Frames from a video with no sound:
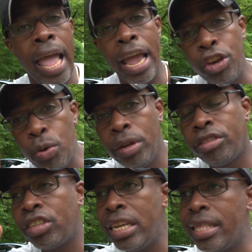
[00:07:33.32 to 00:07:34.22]
and you will
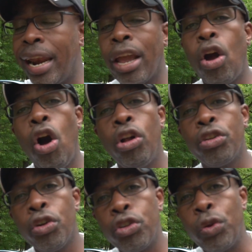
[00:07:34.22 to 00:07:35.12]
see that I called
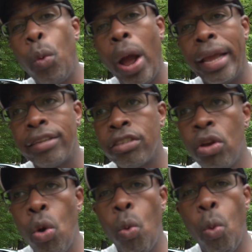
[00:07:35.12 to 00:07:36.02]
her twice.
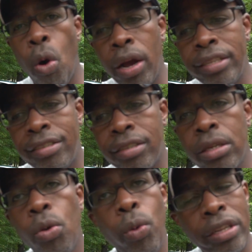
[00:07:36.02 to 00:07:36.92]
Once
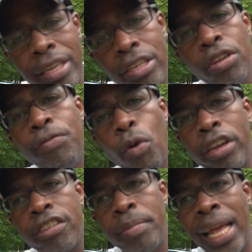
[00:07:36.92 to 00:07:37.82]
went into
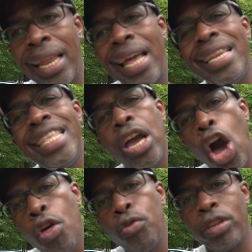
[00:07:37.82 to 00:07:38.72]
voicemail, and the
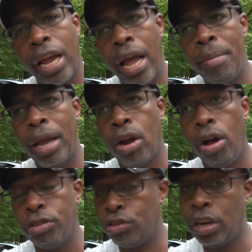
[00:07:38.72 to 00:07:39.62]
other time I
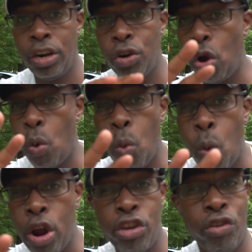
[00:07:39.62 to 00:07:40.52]
called her. So I don't know
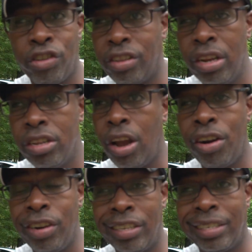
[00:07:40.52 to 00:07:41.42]
what your
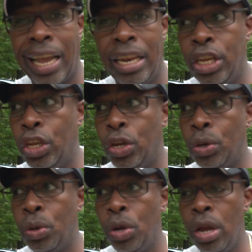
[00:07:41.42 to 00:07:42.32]
daughter is telling
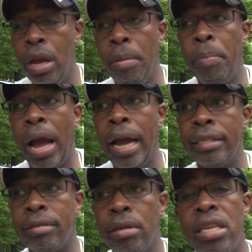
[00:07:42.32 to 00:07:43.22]
you,
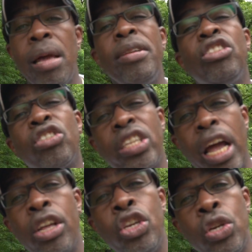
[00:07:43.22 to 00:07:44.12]
but let me just
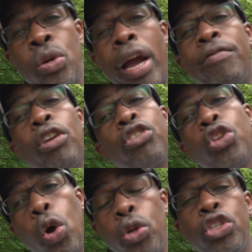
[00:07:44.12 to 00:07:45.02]
tell you, I've just
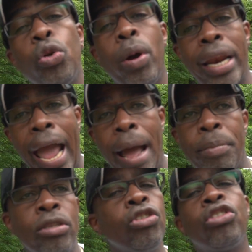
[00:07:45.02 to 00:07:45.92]
told you what
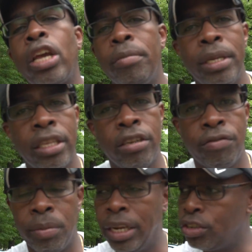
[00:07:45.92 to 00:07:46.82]
happened. Just send me the
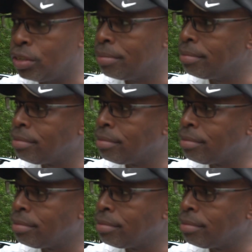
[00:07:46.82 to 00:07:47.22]
information.